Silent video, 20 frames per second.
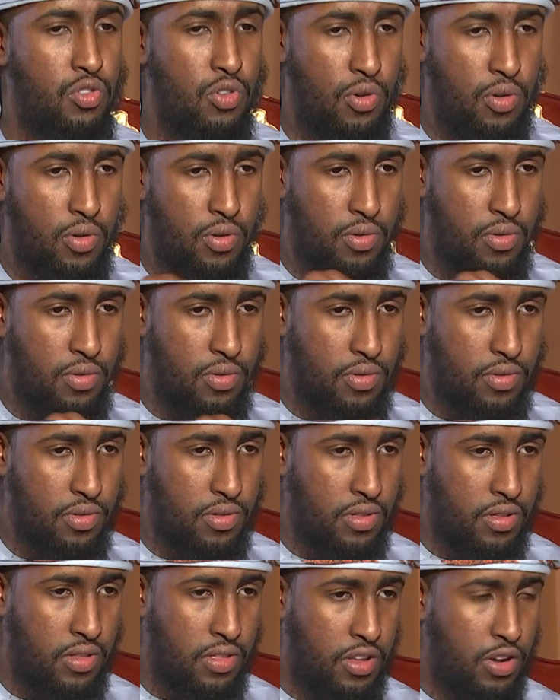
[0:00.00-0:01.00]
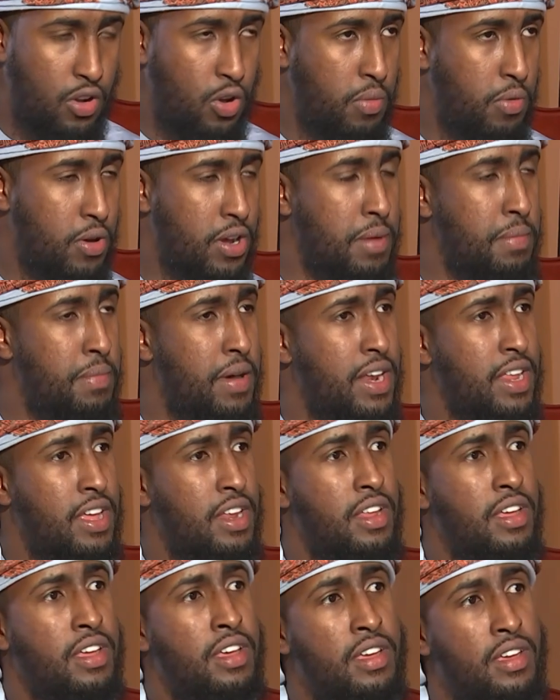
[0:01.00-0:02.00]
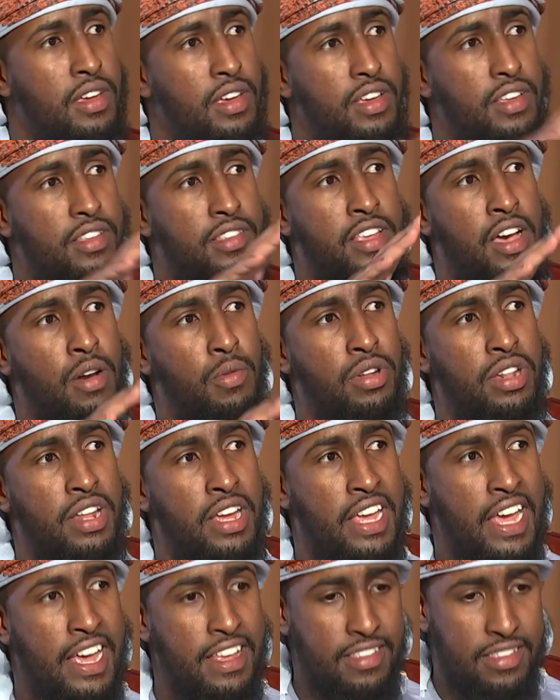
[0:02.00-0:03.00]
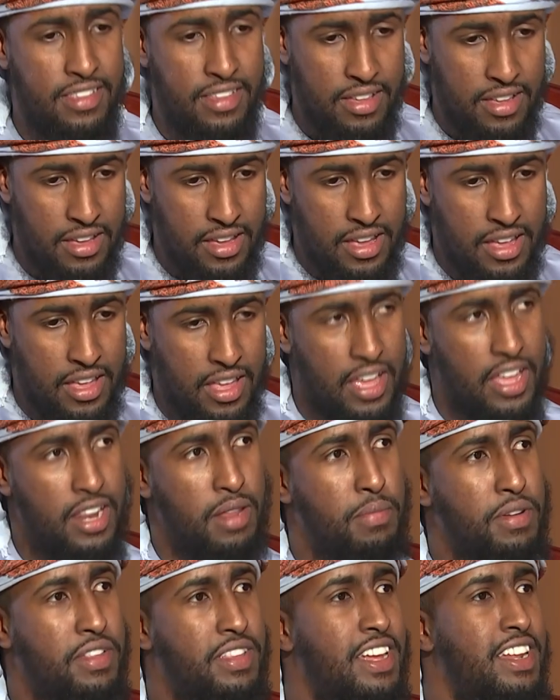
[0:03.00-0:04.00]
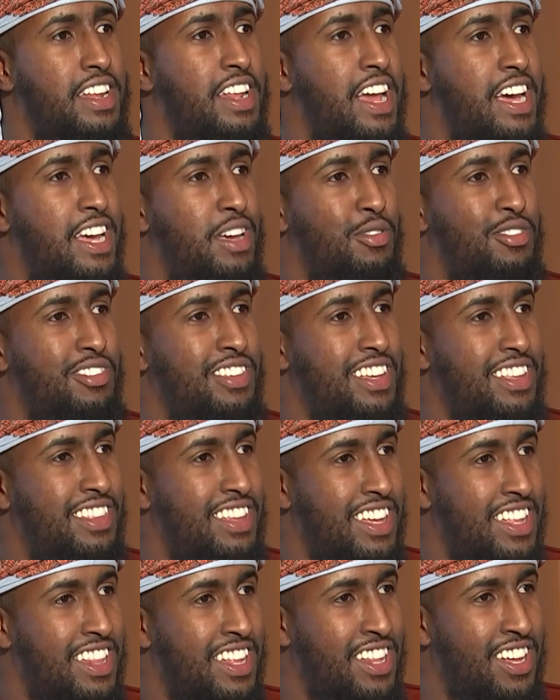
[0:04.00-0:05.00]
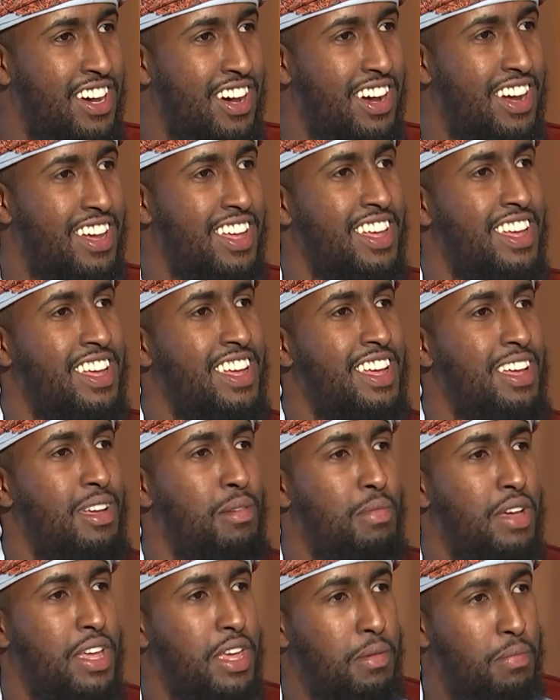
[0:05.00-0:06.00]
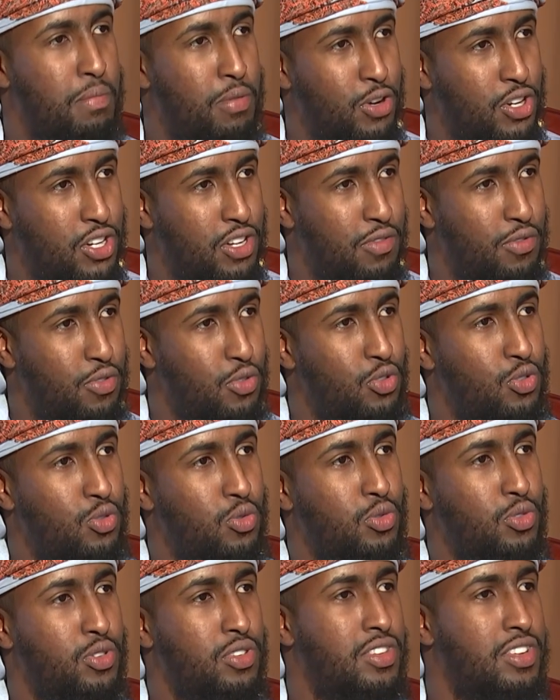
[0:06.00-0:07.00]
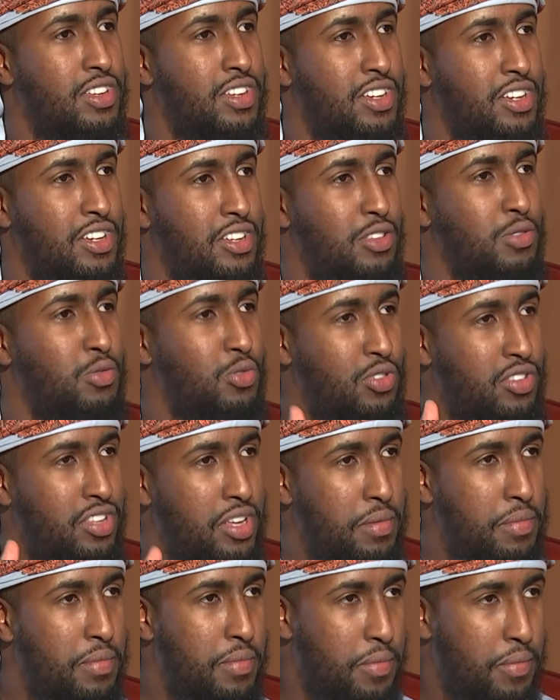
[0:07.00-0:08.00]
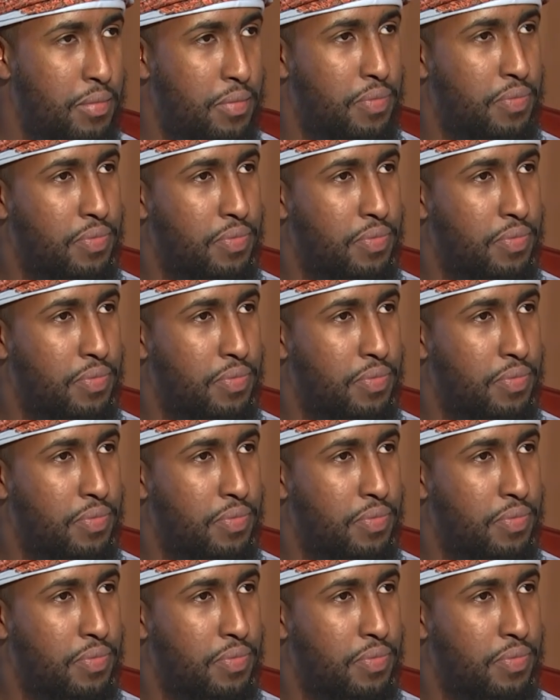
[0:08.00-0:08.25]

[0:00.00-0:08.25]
So the noble companion, he sat with the guest and he pretended like he was eating in the dark, but he pushed the food towards him.